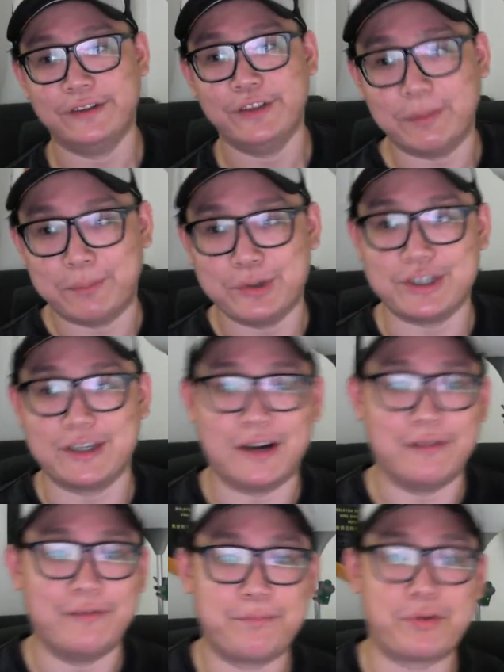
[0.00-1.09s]
not pushing
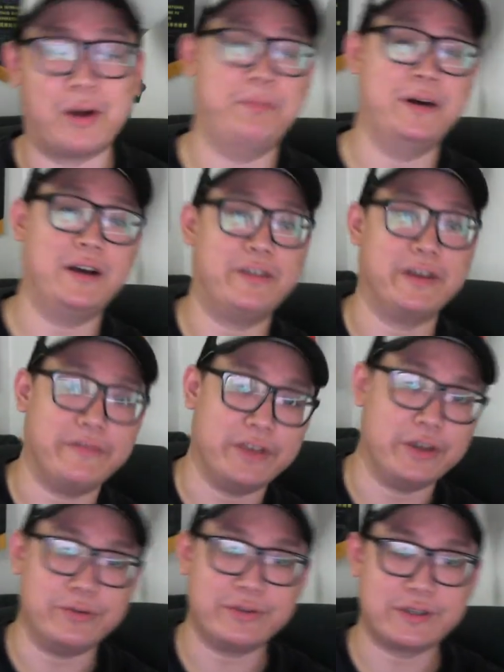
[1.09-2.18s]
out proper
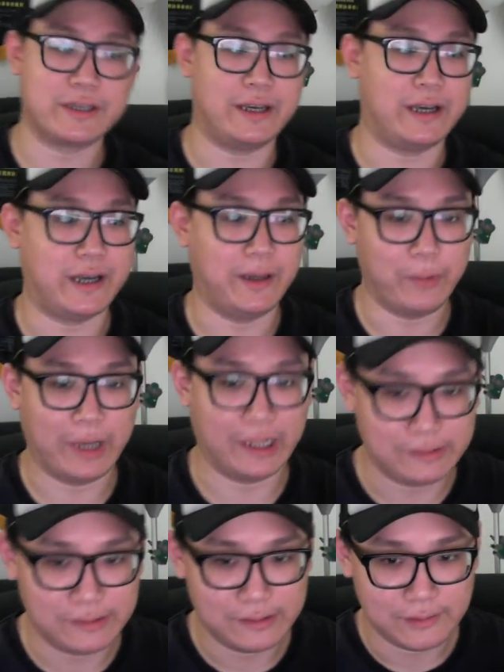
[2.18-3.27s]
reviews?
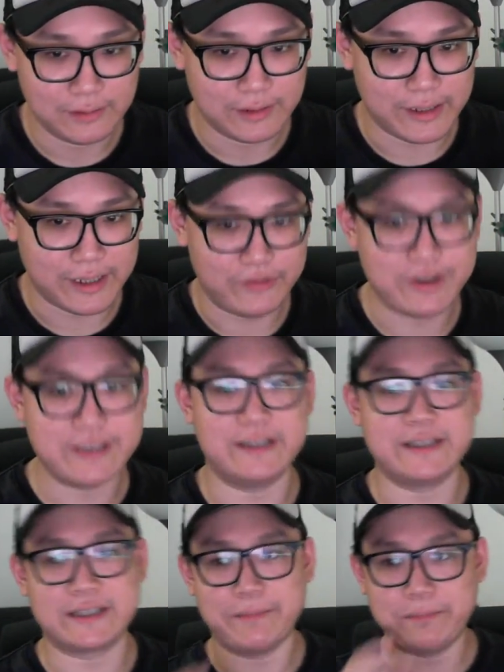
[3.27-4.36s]
Well, the reason
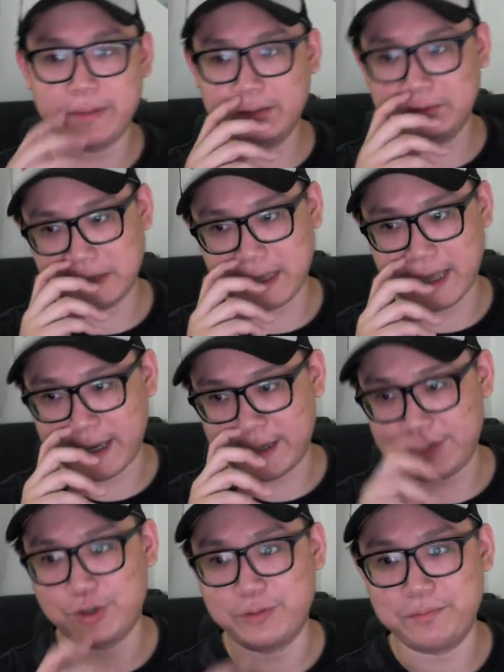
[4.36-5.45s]
is simple. I
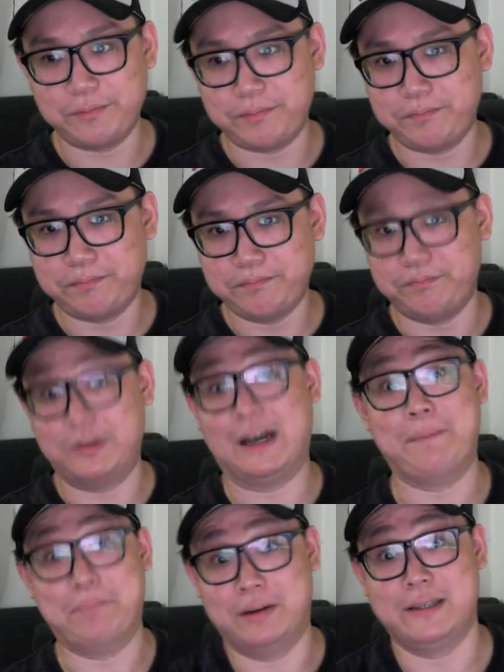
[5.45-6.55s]

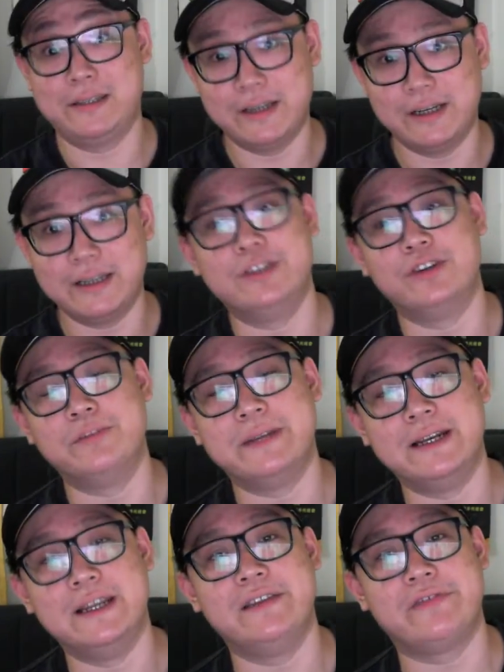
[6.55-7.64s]
personally don't
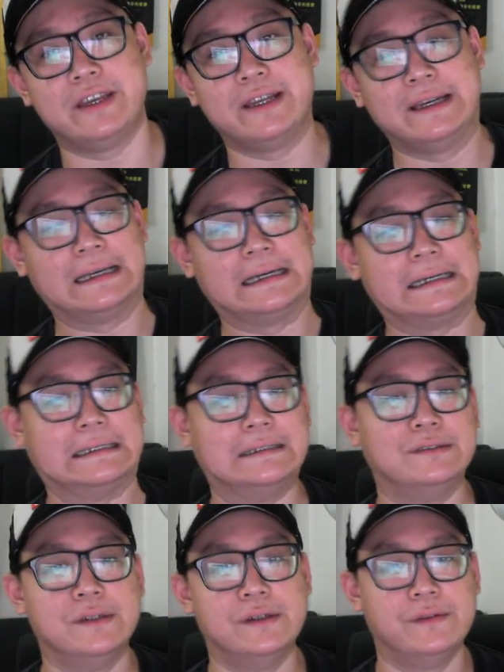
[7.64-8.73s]
believe in
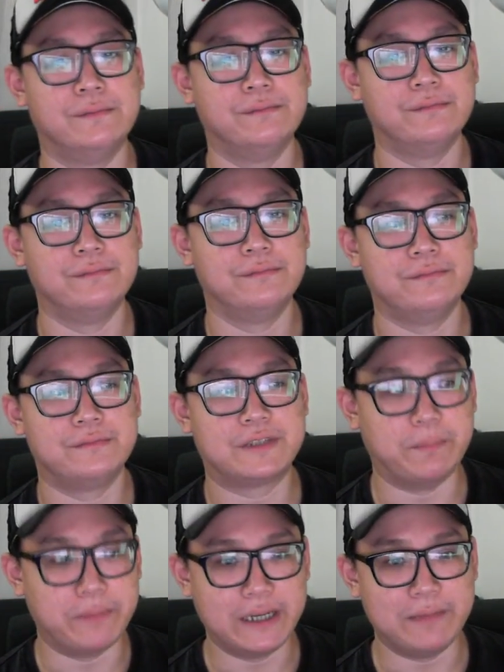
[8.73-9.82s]

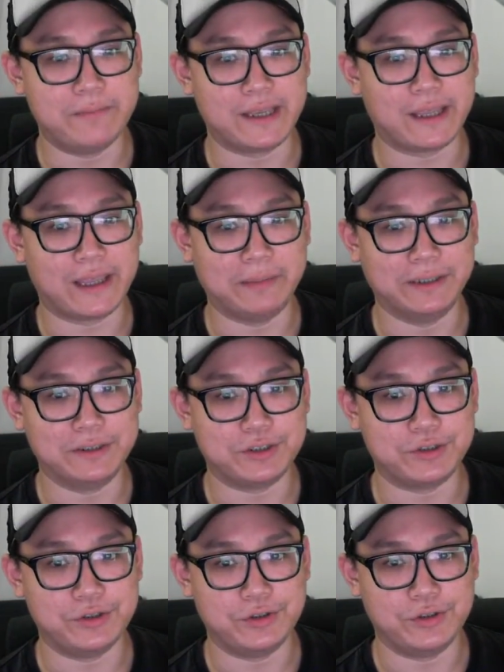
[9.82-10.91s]
somebody being able
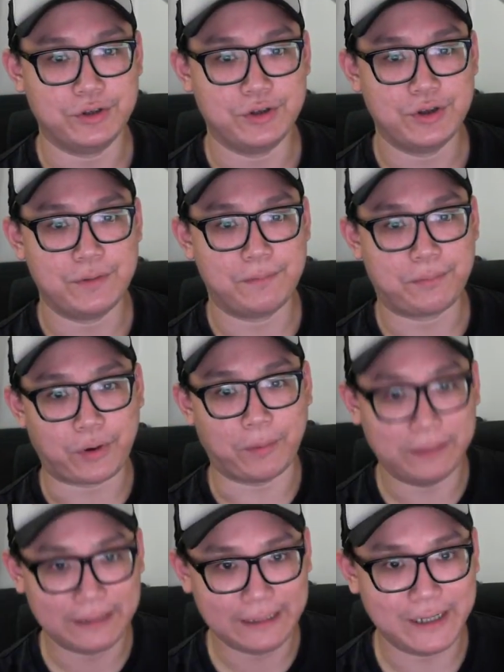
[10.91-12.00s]
to
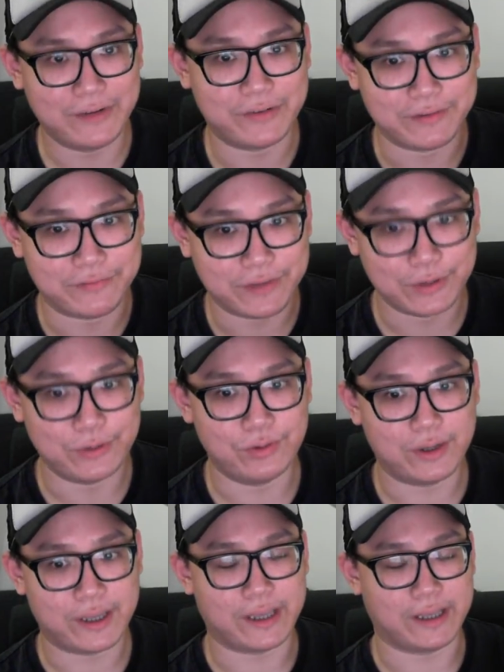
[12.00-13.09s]
properly review
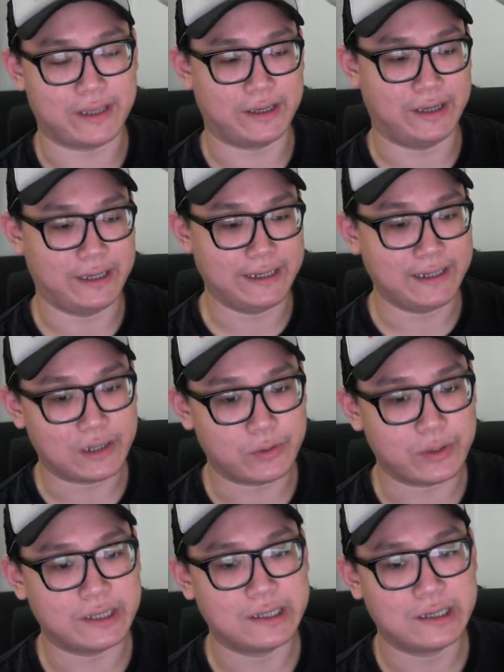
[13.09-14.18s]
a
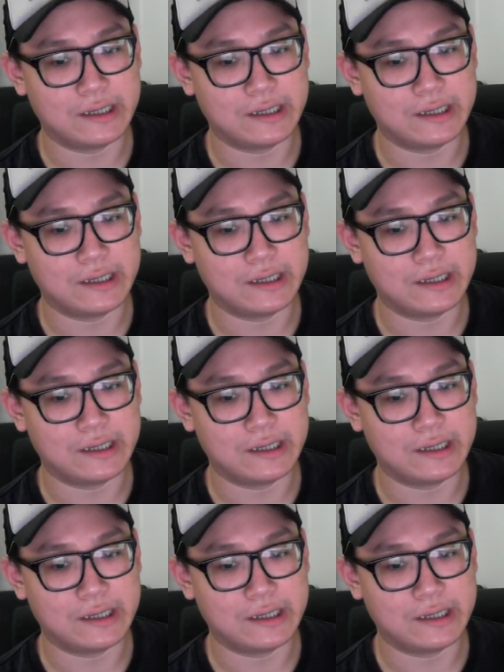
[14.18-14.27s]
e-liquid